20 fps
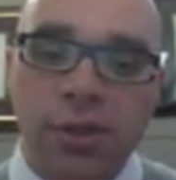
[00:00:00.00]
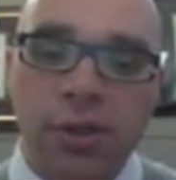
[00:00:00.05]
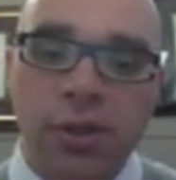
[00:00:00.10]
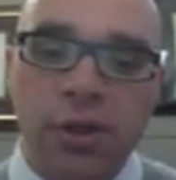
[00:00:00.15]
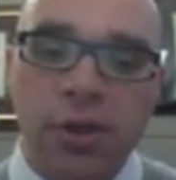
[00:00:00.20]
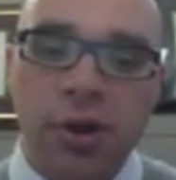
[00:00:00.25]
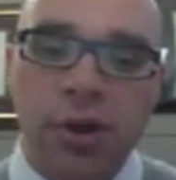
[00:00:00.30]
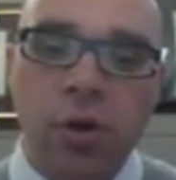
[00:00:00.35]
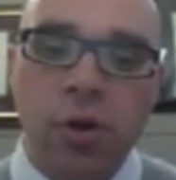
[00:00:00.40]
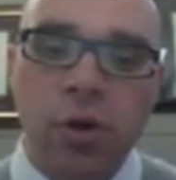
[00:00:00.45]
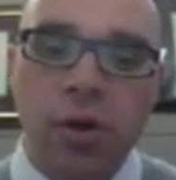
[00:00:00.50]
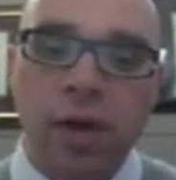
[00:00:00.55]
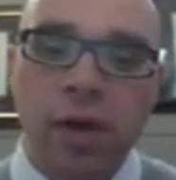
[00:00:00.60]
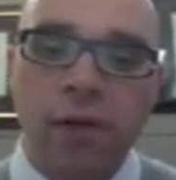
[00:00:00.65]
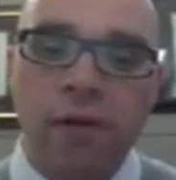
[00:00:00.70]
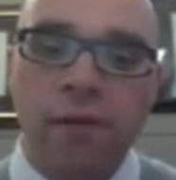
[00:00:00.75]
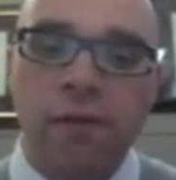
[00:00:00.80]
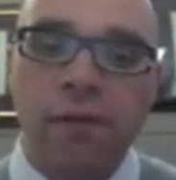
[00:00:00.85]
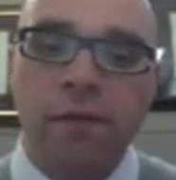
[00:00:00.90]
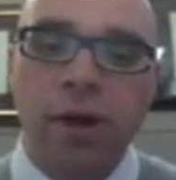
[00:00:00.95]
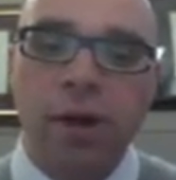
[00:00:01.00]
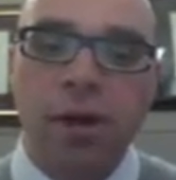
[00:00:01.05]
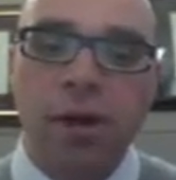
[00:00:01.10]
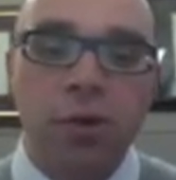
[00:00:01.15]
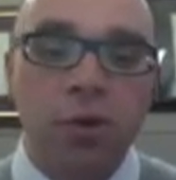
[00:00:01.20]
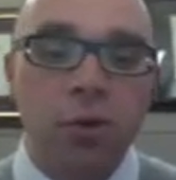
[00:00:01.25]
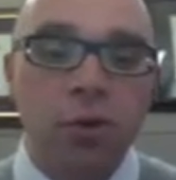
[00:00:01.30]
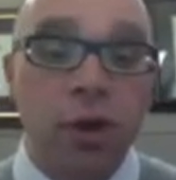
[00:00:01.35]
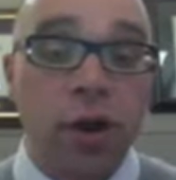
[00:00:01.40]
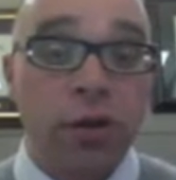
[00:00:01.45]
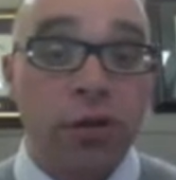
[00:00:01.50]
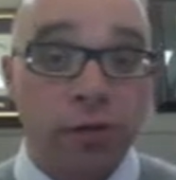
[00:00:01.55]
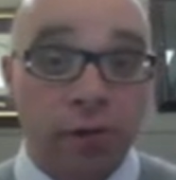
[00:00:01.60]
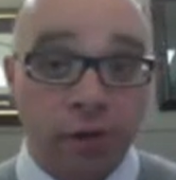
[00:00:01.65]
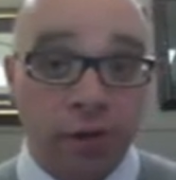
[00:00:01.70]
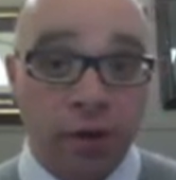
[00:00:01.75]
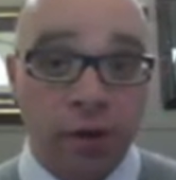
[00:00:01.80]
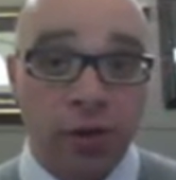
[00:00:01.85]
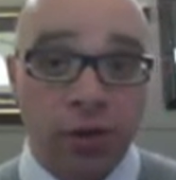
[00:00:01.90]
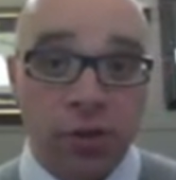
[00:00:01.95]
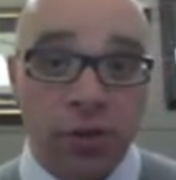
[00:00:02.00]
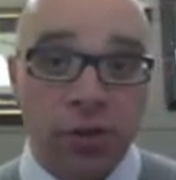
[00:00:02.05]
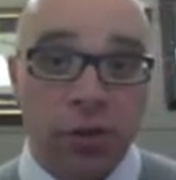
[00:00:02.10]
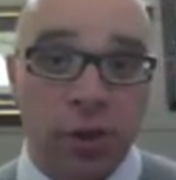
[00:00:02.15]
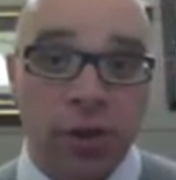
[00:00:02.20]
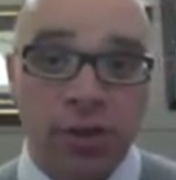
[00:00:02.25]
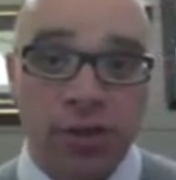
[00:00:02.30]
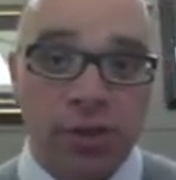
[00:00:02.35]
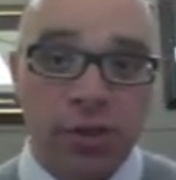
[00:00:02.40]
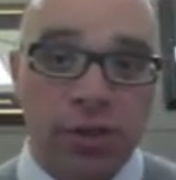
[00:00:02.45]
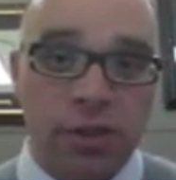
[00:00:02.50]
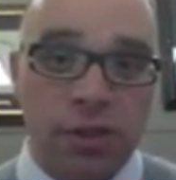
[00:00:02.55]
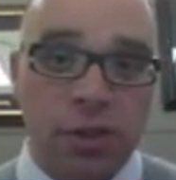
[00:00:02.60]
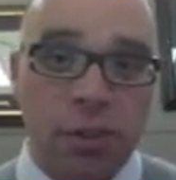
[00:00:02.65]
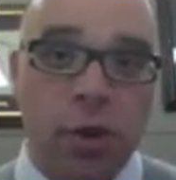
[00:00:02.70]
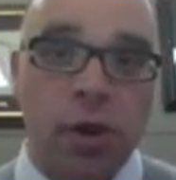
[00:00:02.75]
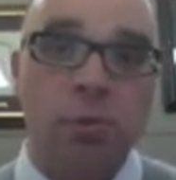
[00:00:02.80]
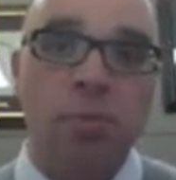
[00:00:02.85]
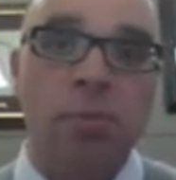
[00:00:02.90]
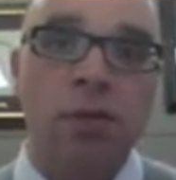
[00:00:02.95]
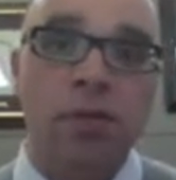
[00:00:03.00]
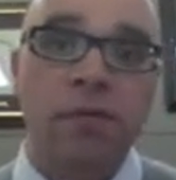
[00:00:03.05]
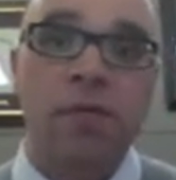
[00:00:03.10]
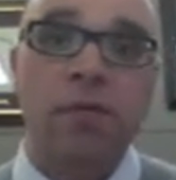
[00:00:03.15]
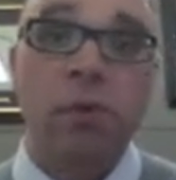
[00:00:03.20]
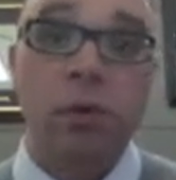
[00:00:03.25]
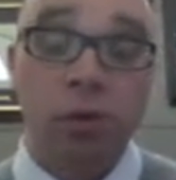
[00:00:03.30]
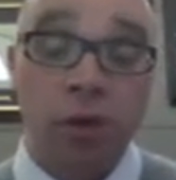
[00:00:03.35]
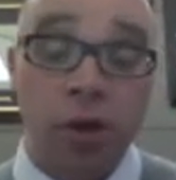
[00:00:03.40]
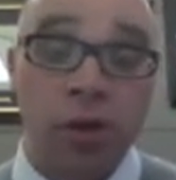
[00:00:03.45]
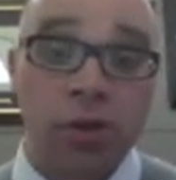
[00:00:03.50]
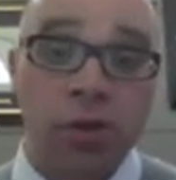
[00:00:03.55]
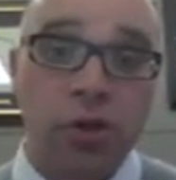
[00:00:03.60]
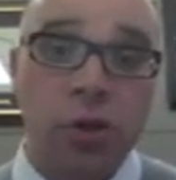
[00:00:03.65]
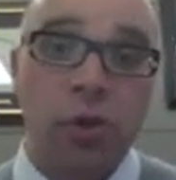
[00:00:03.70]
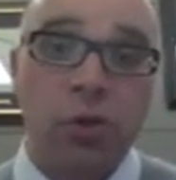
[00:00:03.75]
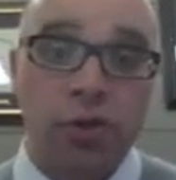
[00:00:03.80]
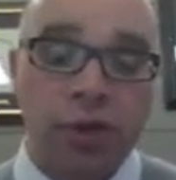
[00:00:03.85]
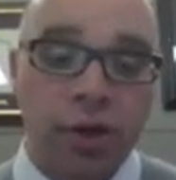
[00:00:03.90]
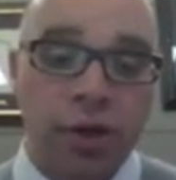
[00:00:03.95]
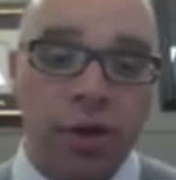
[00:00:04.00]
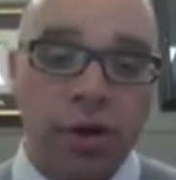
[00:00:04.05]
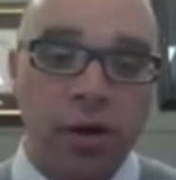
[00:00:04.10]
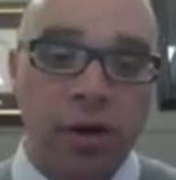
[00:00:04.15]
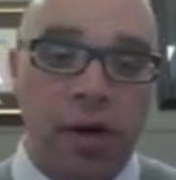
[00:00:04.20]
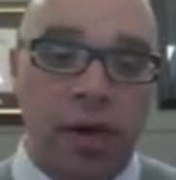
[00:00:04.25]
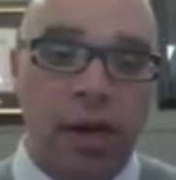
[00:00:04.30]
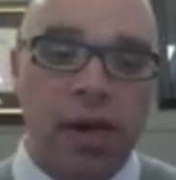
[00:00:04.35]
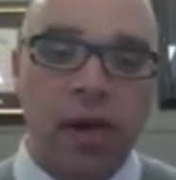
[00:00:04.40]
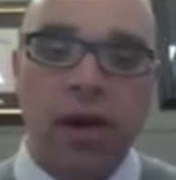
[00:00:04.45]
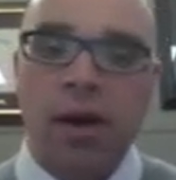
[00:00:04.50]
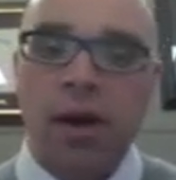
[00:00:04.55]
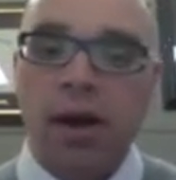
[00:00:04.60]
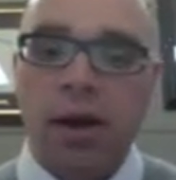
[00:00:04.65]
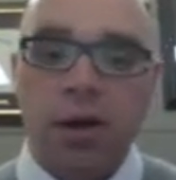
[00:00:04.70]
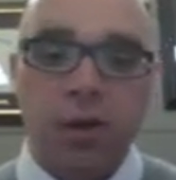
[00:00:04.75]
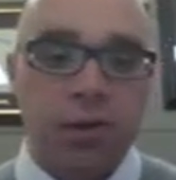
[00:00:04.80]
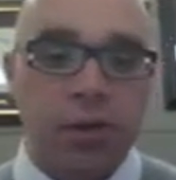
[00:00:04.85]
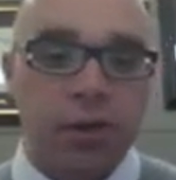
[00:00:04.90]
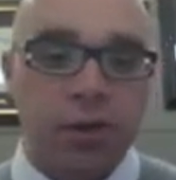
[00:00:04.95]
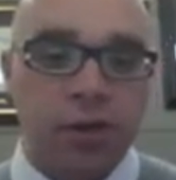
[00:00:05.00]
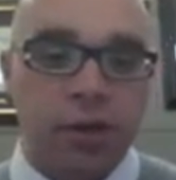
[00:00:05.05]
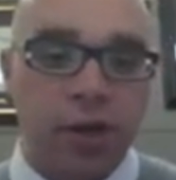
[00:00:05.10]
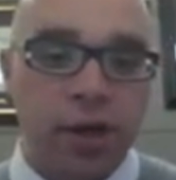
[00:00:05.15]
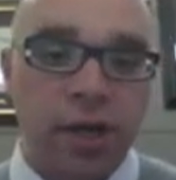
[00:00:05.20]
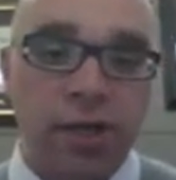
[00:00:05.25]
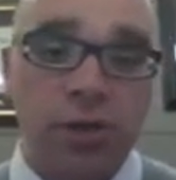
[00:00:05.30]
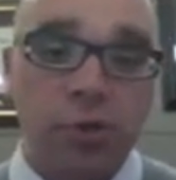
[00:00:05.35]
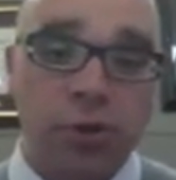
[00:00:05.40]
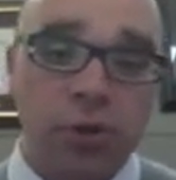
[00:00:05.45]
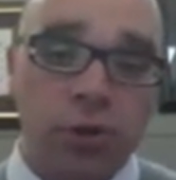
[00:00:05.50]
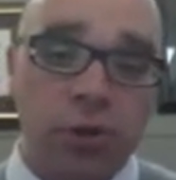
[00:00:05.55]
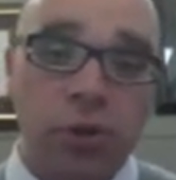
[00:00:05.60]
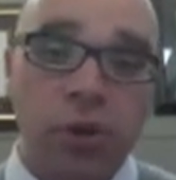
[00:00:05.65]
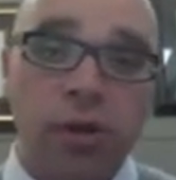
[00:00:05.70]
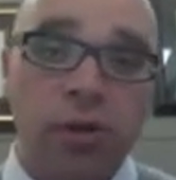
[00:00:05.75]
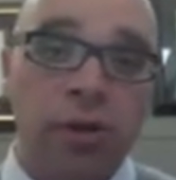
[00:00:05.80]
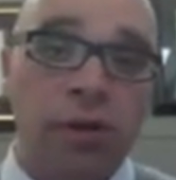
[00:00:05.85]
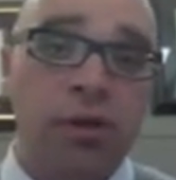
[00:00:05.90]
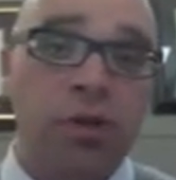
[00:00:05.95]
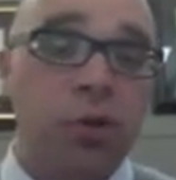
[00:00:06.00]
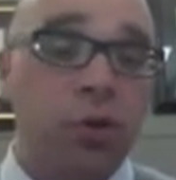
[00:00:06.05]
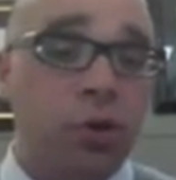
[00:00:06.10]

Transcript: So if you and your friends at the Residency want to meet for lunch or dinner, there's a nice restaurant list.